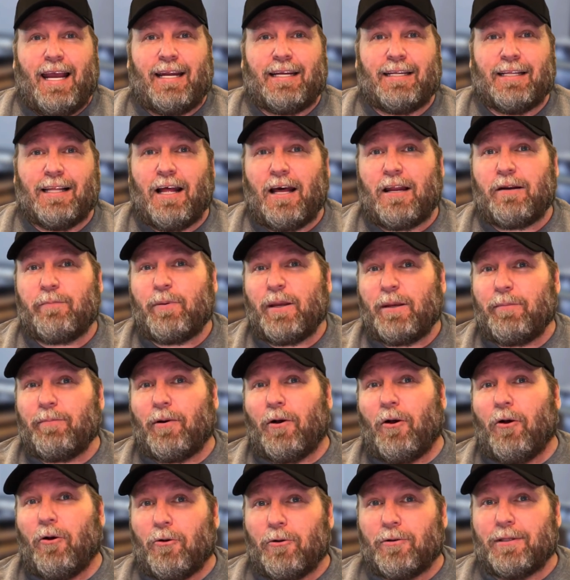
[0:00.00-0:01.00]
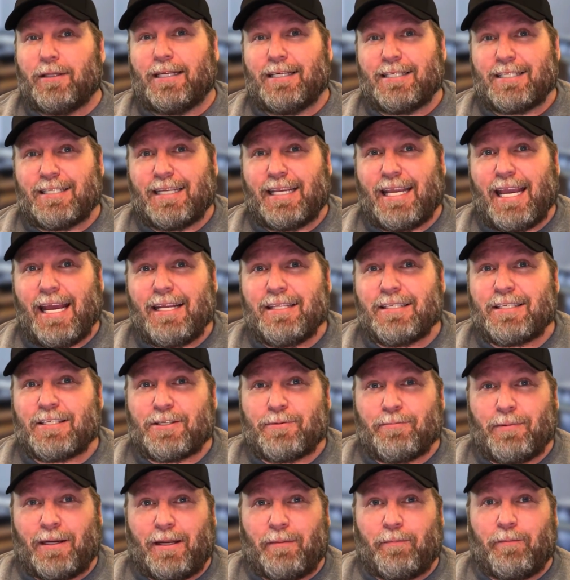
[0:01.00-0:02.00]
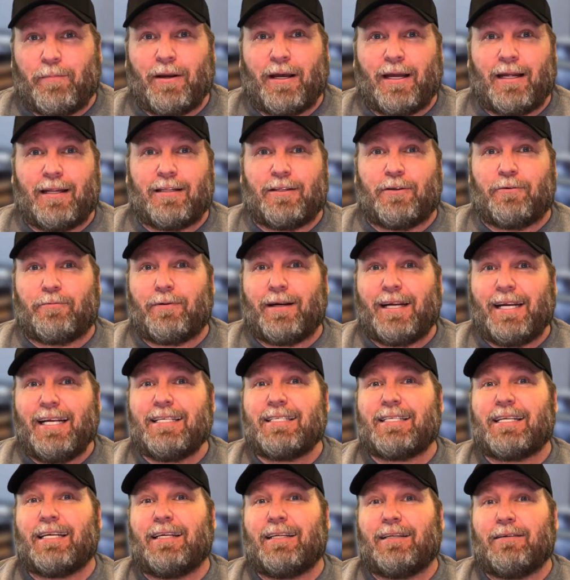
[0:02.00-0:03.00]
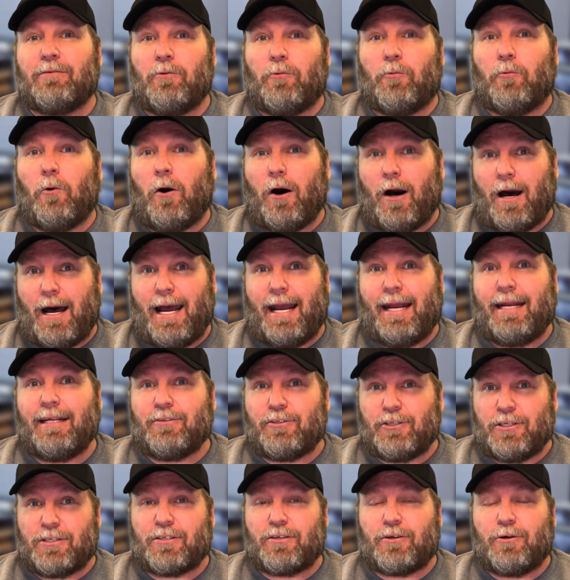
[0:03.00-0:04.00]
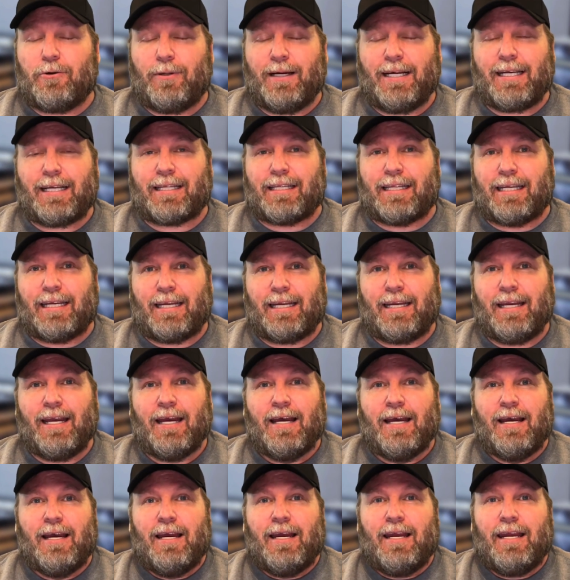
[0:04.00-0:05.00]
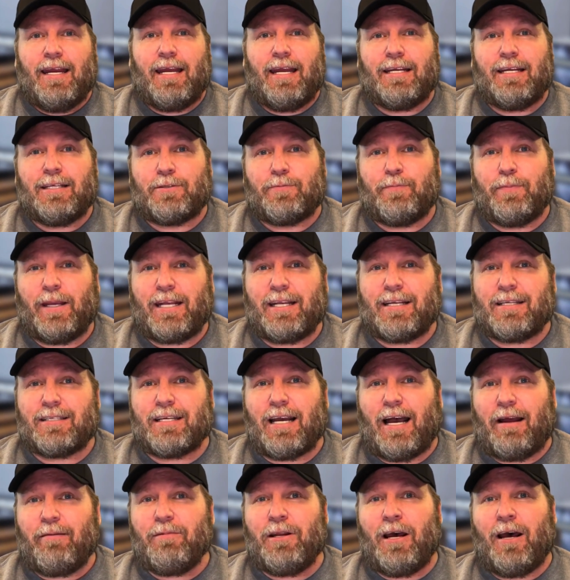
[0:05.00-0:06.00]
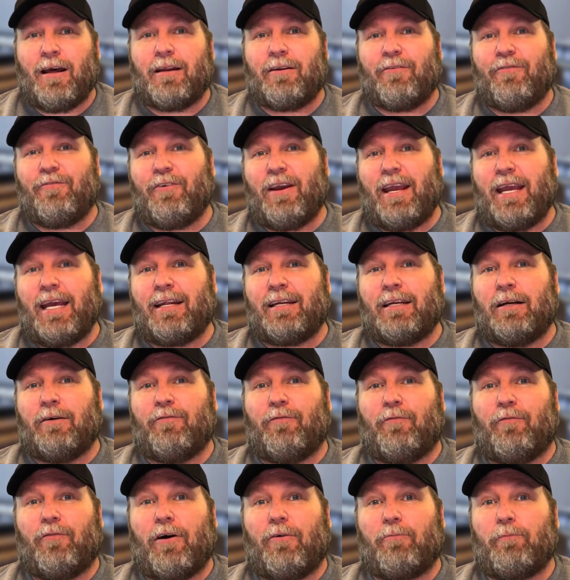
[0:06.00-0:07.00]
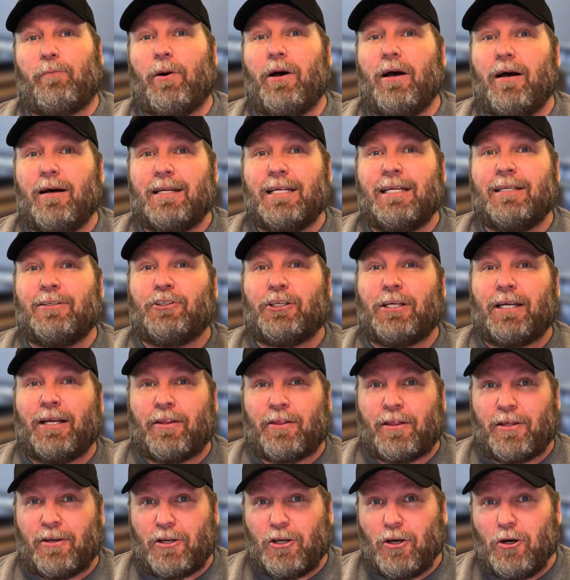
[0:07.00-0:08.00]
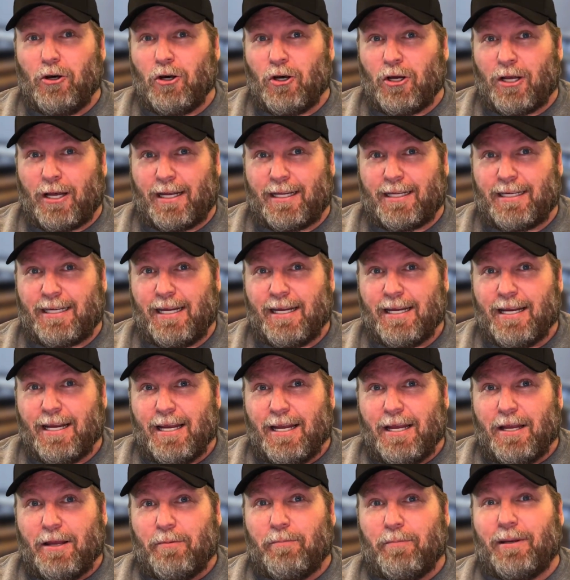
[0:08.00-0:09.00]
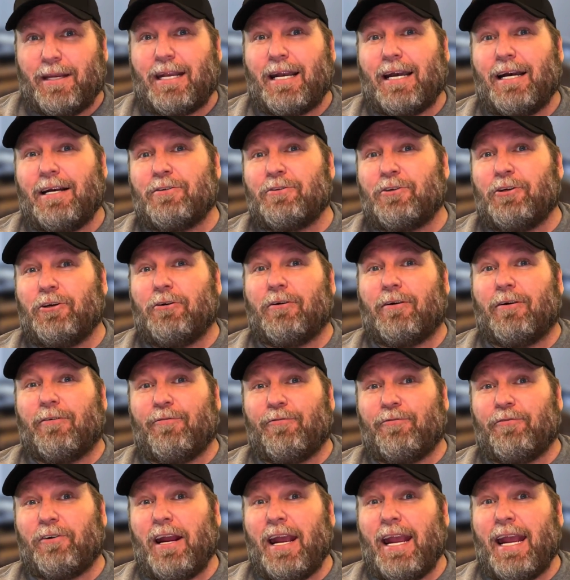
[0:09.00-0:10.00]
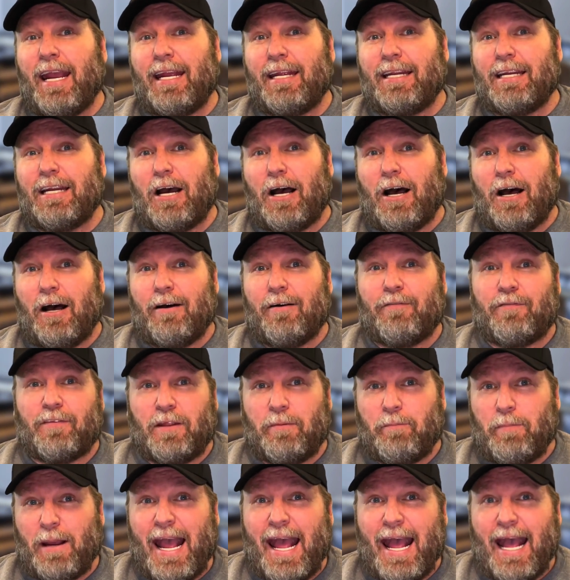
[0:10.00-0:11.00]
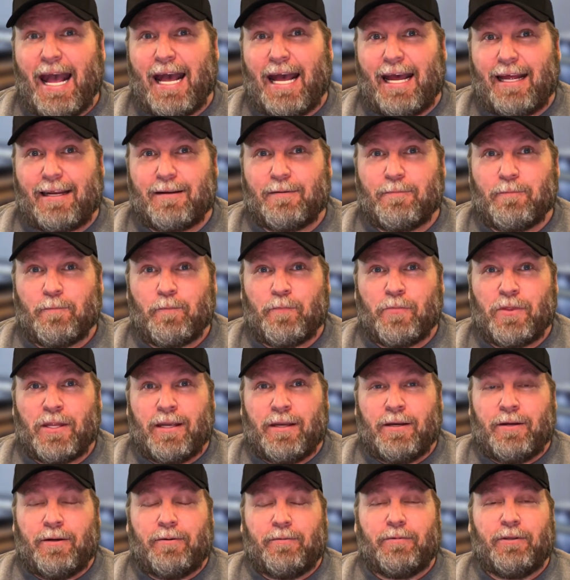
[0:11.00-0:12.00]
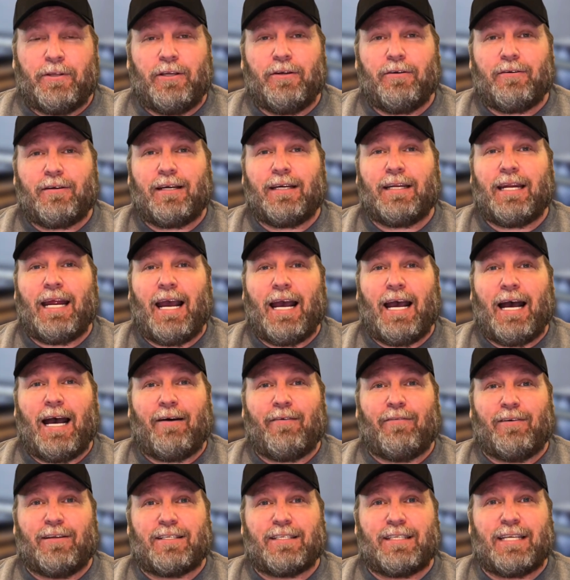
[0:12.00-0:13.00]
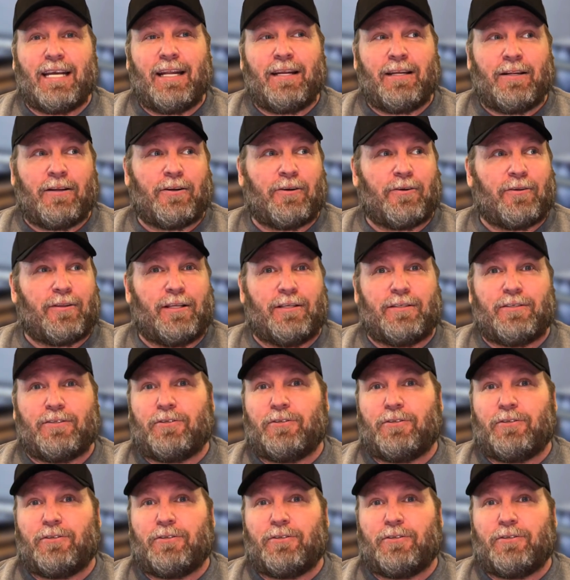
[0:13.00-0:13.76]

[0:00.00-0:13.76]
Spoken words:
And a lot of people hold this against me. But the reason why, just quickly, is because I'm not a fan of punishing the good because you're afraid of the bad. You could have a senator